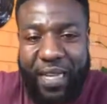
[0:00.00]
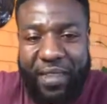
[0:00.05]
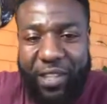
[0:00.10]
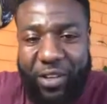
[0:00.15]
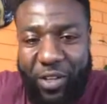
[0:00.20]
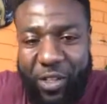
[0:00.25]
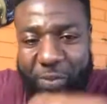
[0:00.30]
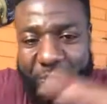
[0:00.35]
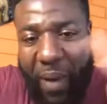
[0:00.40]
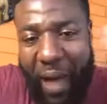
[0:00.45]
that
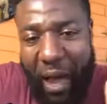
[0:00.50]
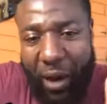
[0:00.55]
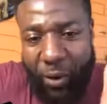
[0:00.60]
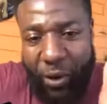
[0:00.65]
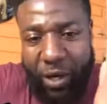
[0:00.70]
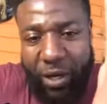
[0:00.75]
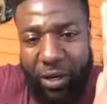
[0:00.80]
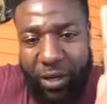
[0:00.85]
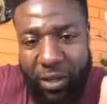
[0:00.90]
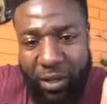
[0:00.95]
there's
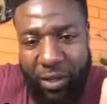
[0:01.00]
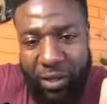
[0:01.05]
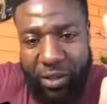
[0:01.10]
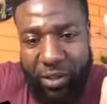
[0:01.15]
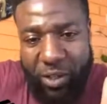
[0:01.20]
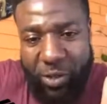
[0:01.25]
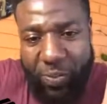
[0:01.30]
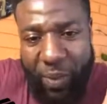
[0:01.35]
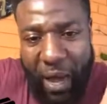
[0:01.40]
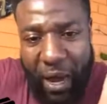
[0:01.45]
power
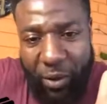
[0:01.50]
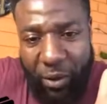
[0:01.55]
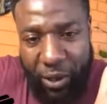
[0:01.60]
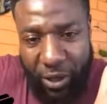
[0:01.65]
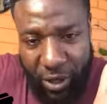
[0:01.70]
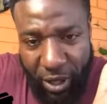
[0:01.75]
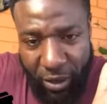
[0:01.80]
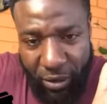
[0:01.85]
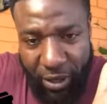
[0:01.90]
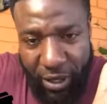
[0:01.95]

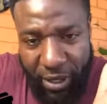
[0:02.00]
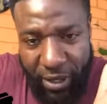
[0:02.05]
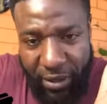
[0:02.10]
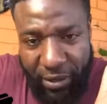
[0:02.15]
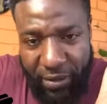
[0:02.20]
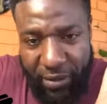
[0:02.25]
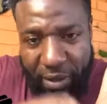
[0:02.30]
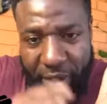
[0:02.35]
yoga,